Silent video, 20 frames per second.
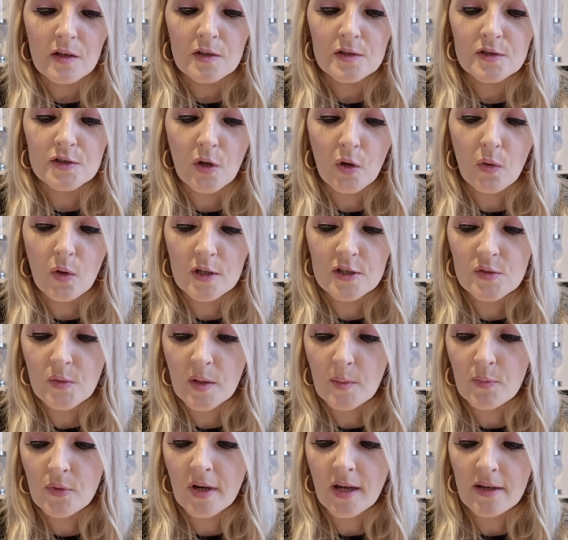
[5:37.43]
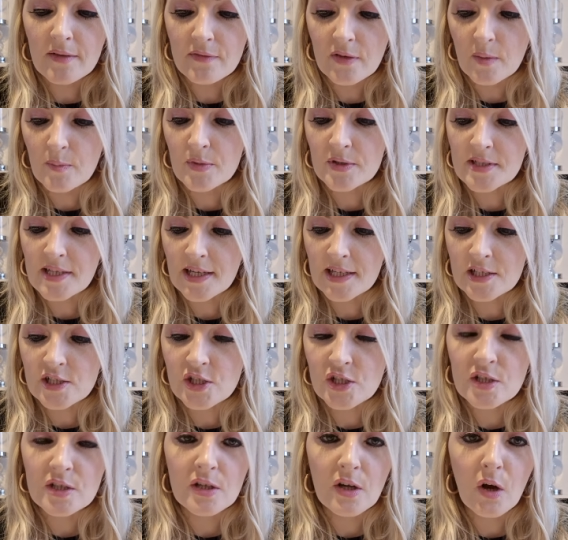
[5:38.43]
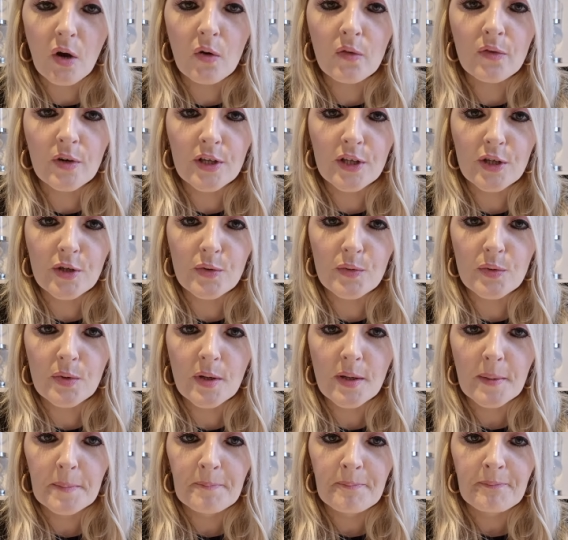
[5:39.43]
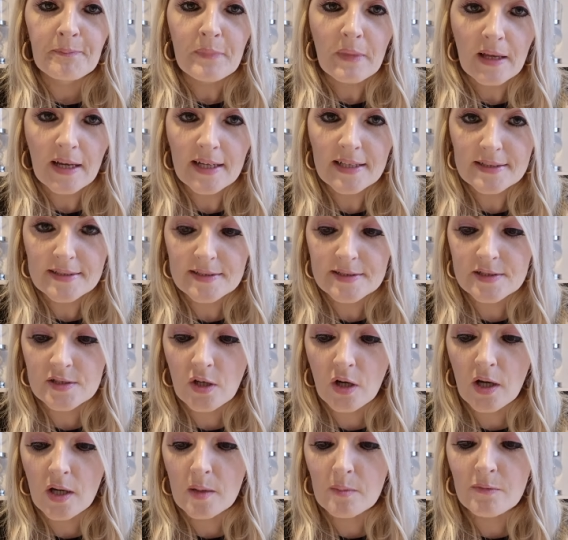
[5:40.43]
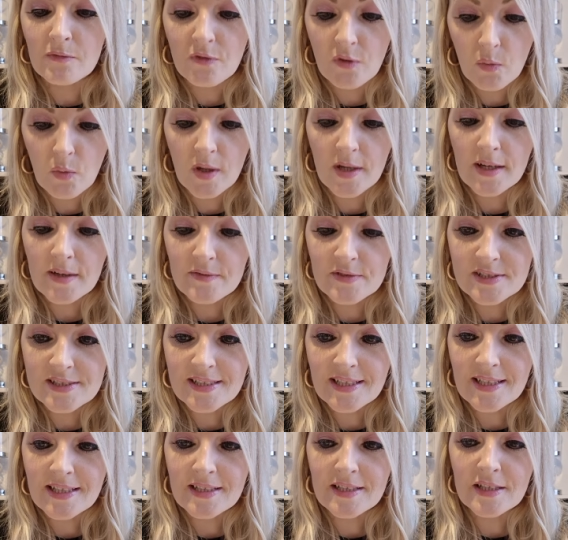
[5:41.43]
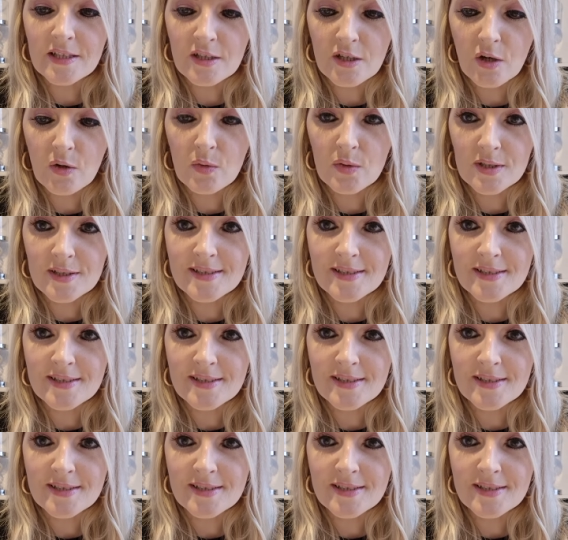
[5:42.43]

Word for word: So I just want to pray for protection over you at this time. For what I've seen, you know,